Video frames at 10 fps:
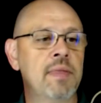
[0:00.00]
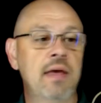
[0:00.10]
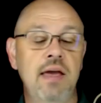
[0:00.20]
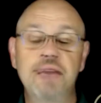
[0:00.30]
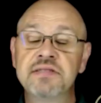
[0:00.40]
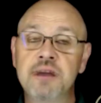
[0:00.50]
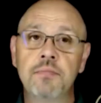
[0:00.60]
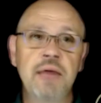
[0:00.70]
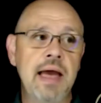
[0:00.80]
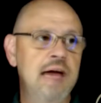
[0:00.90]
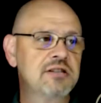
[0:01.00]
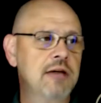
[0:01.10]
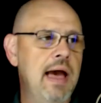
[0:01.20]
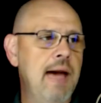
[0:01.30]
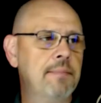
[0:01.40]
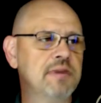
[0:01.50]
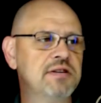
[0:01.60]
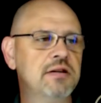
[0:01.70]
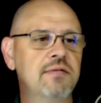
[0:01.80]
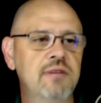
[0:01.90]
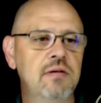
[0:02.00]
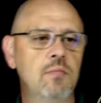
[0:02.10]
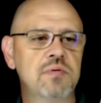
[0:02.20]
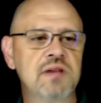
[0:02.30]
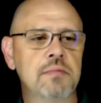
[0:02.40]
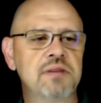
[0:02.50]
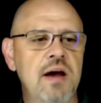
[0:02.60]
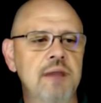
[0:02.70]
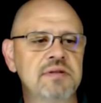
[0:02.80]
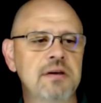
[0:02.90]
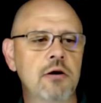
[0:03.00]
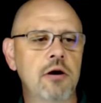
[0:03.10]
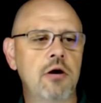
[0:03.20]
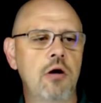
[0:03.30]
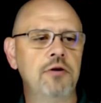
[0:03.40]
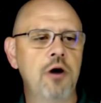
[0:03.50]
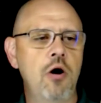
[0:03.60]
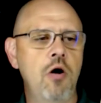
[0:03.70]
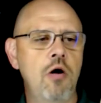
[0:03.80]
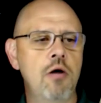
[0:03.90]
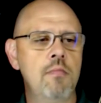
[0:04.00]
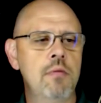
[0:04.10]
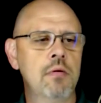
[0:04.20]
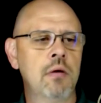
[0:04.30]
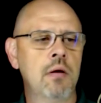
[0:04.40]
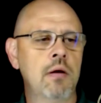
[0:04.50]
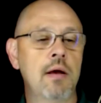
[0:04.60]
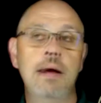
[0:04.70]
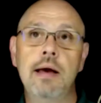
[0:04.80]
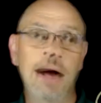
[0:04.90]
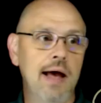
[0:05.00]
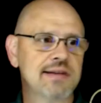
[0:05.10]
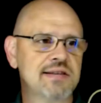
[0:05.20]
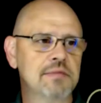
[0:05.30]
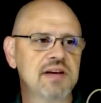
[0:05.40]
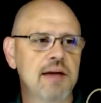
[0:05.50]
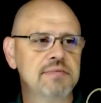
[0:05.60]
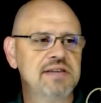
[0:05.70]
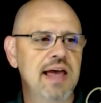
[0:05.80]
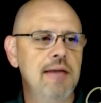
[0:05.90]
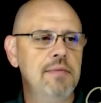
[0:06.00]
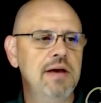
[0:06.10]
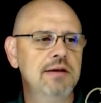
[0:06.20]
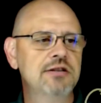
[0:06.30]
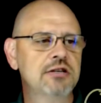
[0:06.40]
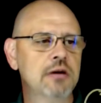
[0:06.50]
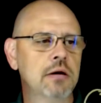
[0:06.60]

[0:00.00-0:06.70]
if something actually happens. You can sometimes hear it called harm, sometimes damage.